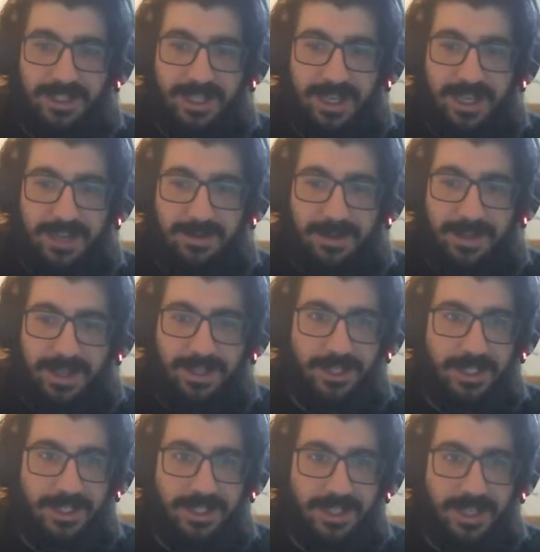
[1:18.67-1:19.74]
I imagine
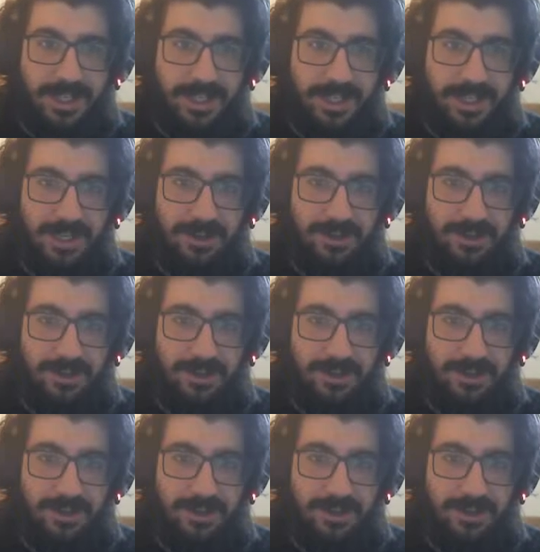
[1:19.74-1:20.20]
it's not going to go